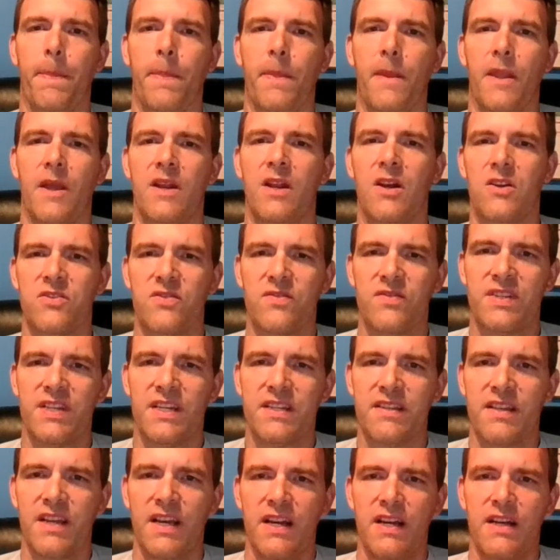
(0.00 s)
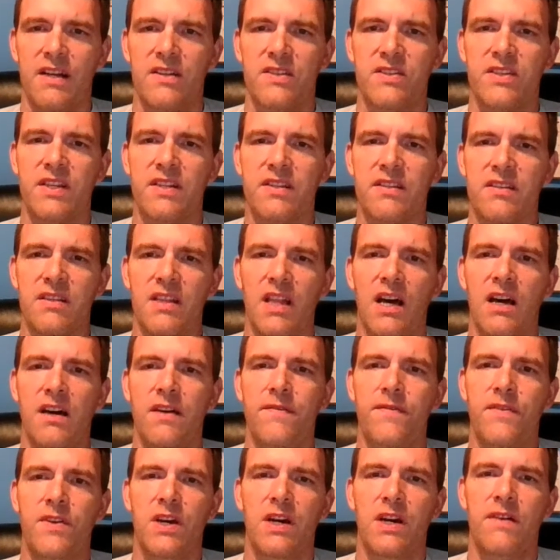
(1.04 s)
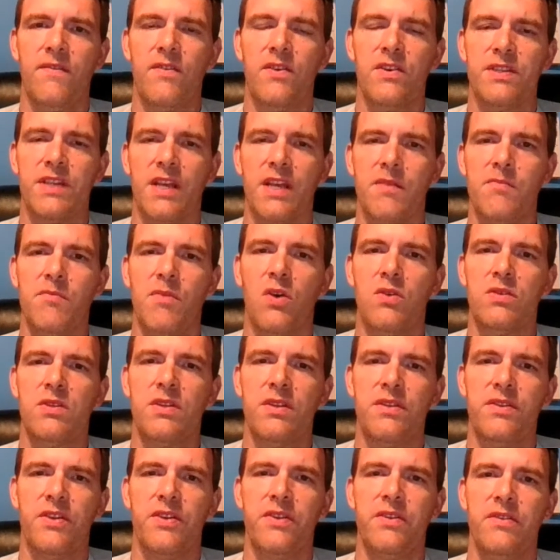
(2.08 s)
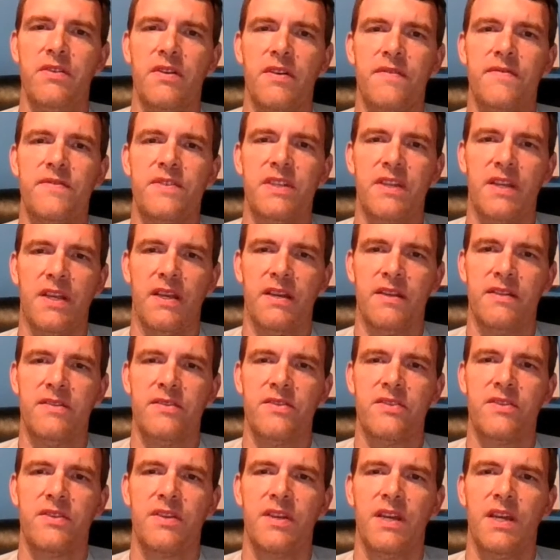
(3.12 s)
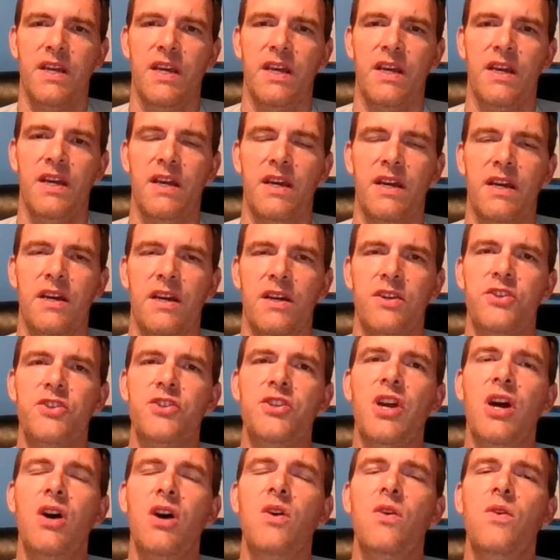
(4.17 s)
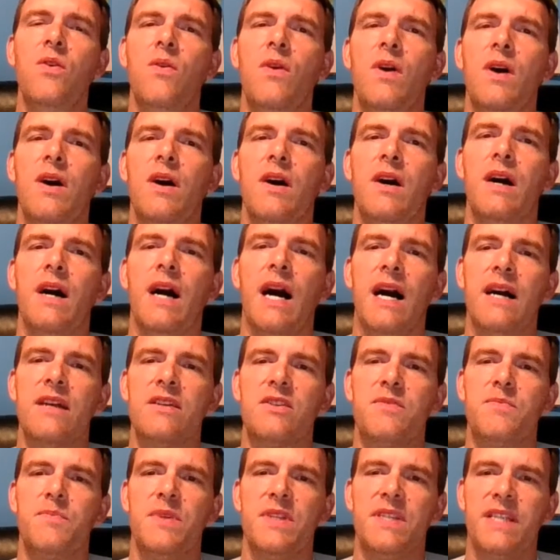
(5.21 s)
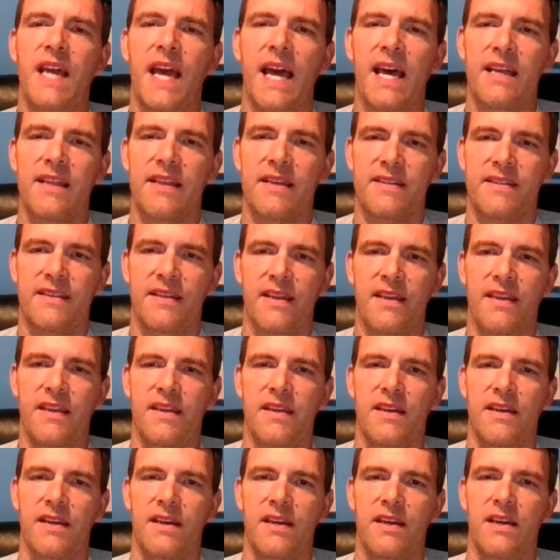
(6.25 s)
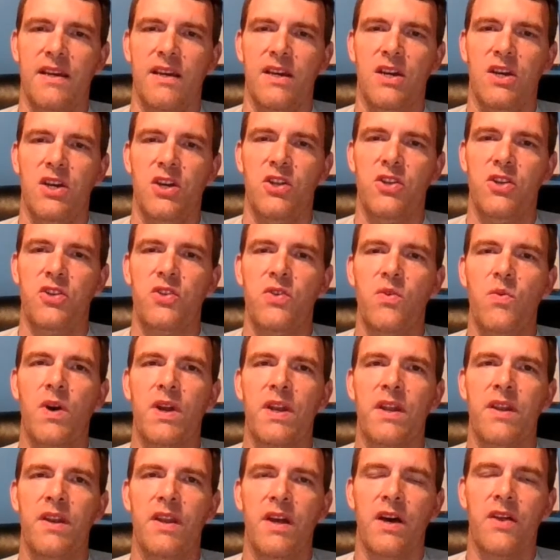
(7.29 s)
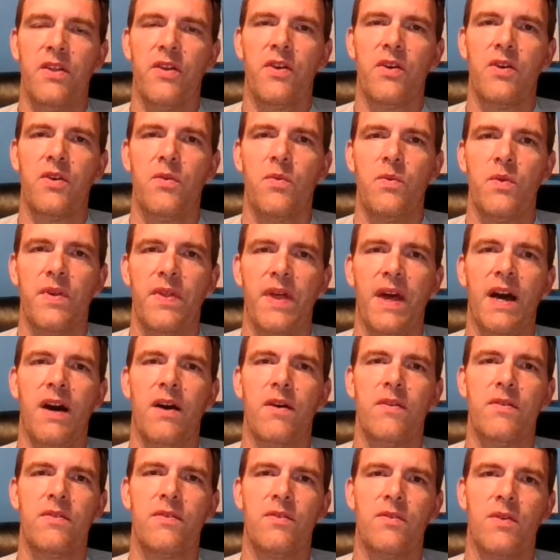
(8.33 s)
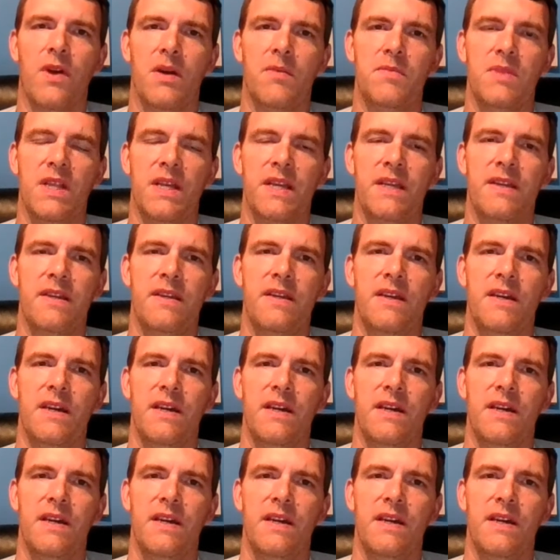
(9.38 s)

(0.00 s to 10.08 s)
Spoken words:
And also it says, since love covers a multitude of sins, show hospitality to one another without grumbling.